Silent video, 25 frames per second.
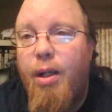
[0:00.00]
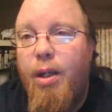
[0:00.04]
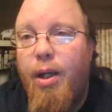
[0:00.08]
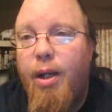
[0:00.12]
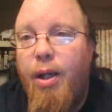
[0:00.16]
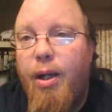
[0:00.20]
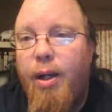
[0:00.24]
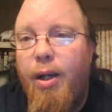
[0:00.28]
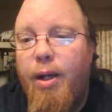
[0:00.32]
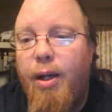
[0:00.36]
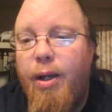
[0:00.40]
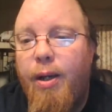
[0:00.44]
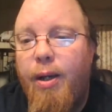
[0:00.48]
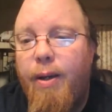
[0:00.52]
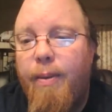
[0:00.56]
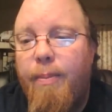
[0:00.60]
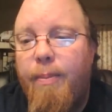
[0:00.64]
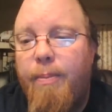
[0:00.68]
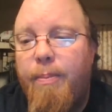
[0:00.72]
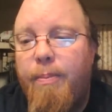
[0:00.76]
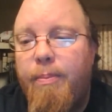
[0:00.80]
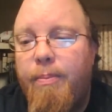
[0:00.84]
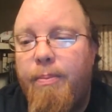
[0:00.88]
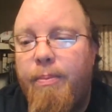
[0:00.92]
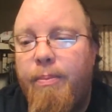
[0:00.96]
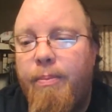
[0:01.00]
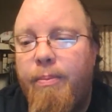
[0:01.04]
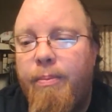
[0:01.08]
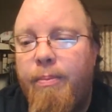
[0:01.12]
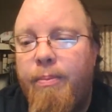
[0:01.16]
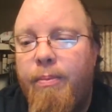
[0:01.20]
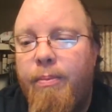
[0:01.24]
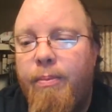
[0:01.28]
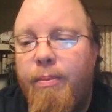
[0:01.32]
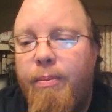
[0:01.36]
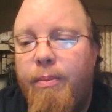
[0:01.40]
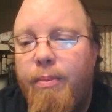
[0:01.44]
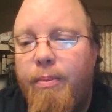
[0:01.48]
Um,
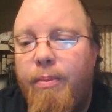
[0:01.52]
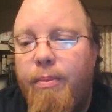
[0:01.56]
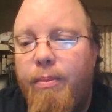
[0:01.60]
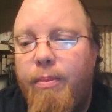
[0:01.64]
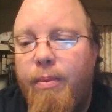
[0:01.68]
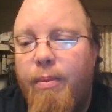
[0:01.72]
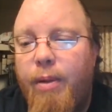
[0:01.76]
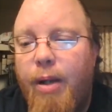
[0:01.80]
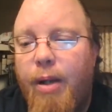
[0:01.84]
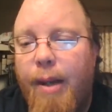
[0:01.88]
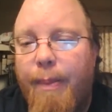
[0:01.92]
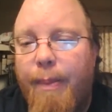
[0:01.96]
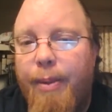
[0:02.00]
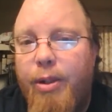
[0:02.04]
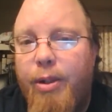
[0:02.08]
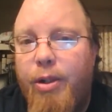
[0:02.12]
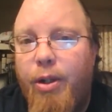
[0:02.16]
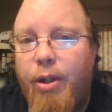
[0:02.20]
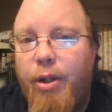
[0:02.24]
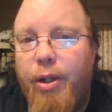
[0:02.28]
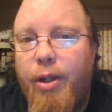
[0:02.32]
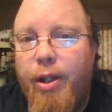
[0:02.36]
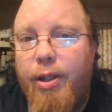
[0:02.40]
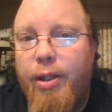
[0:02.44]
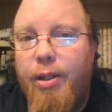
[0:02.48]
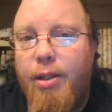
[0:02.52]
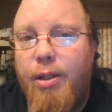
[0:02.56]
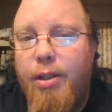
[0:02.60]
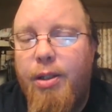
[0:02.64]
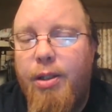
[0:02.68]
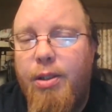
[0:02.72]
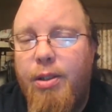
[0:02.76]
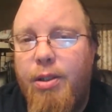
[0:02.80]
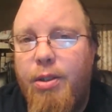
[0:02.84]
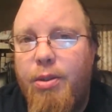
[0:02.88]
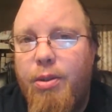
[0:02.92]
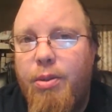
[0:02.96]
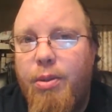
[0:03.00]
up until you get
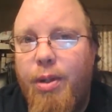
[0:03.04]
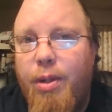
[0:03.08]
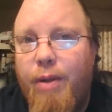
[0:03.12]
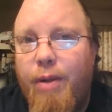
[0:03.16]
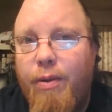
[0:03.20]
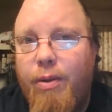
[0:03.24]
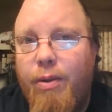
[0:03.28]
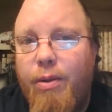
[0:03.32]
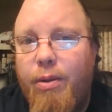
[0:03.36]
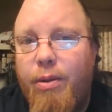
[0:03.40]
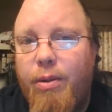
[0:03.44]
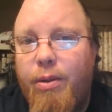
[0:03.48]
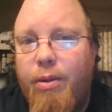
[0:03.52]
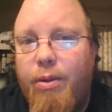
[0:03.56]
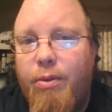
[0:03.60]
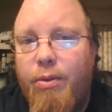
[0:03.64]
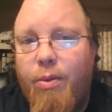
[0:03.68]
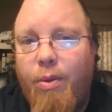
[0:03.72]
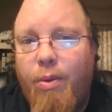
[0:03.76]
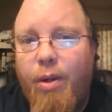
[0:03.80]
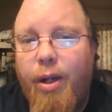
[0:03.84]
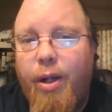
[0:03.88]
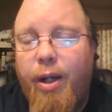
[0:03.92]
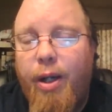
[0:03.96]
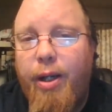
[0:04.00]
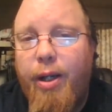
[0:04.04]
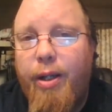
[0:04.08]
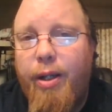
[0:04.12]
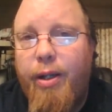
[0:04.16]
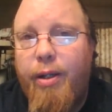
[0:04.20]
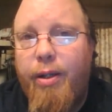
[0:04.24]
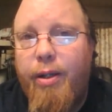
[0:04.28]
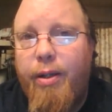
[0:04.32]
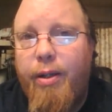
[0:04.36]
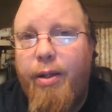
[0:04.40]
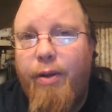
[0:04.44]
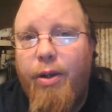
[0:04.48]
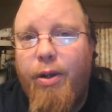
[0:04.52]
to level 20,
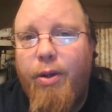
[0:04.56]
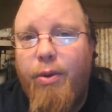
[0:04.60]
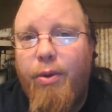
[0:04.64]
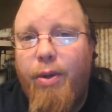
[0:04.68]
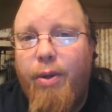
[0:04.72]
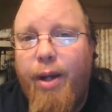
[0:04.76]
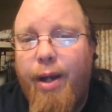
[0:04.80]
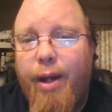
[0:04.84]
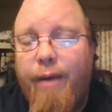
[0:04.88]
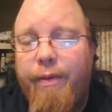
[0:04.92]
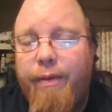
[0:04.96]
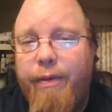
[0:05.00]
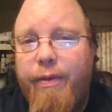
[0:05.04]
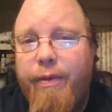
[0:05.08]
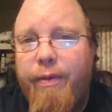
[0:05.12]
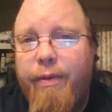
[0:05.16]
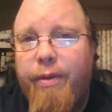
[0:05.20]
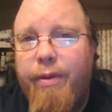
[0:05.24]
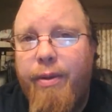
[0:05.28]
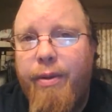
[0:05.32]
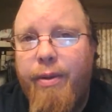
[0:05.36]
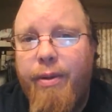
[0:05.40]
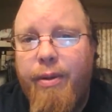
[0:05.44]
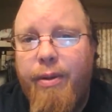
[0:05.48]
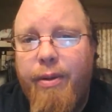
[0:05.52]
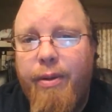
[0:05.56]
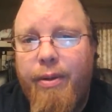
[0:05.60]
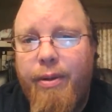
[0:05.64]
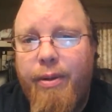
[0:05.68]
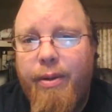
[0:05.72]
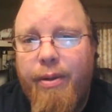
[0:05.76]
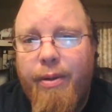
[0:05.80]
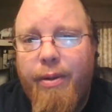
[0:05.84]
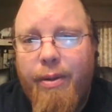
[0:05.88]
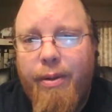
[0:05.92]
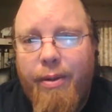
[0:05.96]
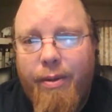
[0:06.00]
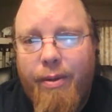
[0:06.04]
and if you don't have
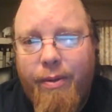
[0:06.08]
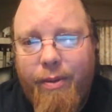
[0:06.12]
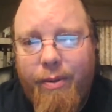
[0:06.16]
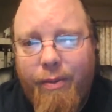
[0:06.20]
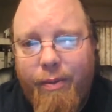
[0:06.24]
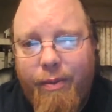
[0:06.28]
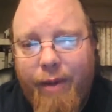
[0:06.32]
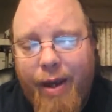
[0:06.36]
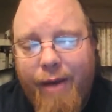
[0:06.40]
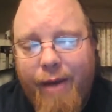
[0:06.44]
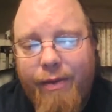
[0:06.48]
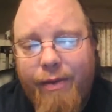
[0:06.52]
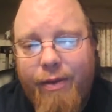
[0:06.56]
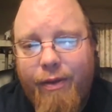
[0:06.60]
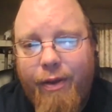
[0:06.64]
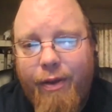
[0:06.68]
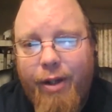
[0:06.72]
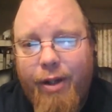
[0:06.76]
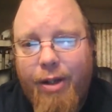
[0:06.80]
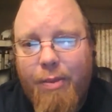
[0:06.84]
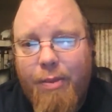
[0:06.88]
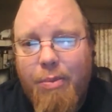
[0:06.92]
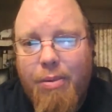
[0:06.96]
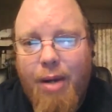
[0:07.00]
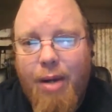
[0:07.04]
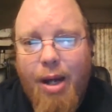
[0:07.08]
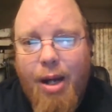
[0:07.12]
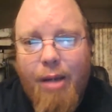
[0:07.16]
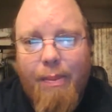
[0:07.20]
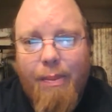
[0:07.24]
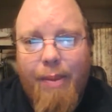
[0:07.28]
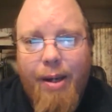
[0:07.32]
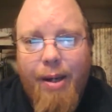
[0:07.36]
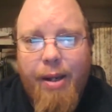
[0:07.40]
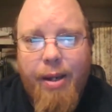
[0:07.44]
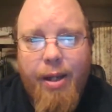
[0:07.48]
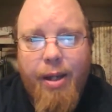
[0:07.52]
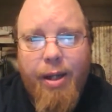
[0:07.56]
have defeated Brock
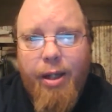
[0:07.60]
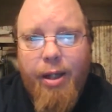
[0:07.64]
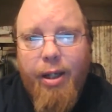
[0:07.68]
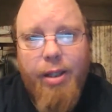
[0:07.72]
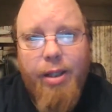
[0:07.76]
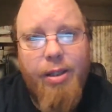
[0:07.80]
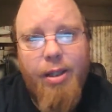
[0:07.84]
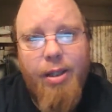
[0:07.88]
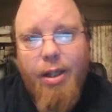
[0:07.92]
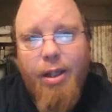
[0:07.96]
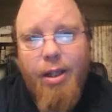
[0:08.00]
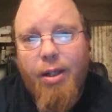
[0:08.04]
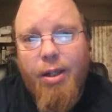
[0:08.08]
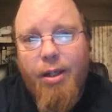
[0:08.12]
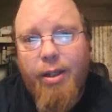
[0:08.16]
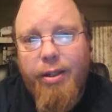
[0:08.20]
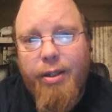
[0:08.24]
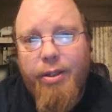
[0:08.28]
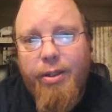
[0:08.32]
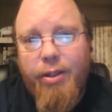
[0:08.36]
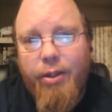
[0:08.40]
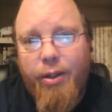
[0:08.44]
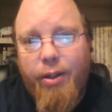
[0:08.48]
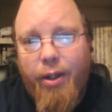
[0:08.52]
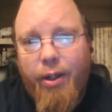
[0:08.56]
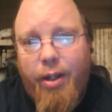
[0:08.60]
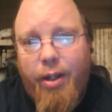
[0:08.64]
by then, he's not going to listen to